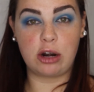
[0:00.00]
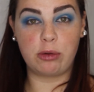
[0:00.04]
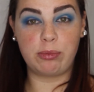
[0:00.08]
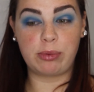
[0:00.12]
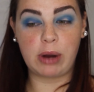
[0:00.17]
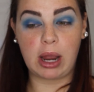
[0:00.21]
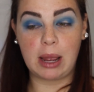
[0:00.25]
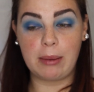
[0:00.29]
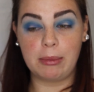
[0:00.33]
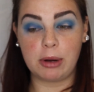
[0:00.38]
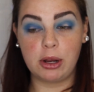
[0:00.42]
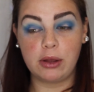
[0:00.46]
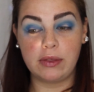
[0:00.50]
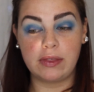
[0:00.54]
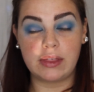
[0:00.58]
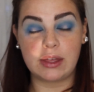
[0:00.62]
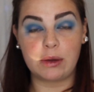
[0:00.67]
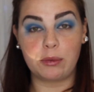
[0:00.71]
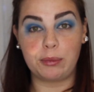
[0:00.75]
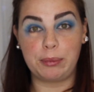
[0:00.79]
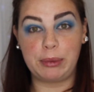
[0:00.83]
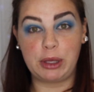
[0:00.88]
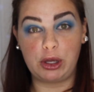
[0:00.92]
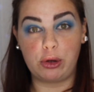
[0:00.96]
primer, that
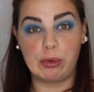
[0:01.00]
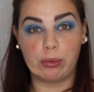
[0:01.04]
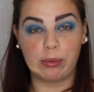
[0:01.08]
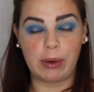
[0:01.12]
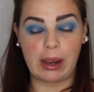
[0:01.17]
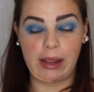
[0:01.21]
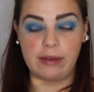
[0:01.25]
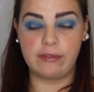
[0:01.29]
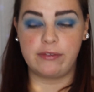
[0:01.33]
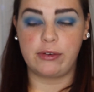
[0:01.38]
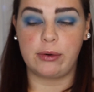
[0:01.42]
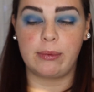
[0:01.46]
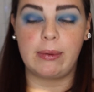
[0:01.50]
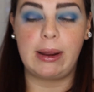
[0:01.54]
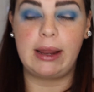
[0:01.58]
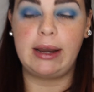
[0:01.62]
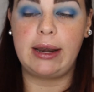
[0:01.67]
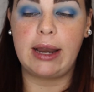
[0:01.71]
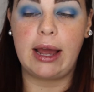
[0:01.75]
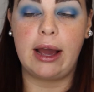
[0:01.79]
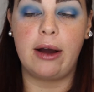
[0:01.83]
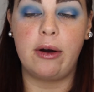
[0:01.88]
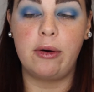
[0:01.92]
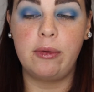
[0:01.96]
would be great for right
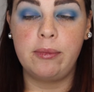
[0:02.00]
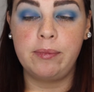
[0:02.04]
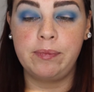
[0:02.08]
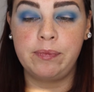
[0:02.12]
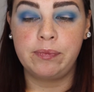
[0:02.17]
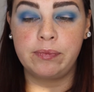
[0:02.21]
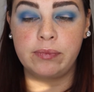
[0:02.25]
now.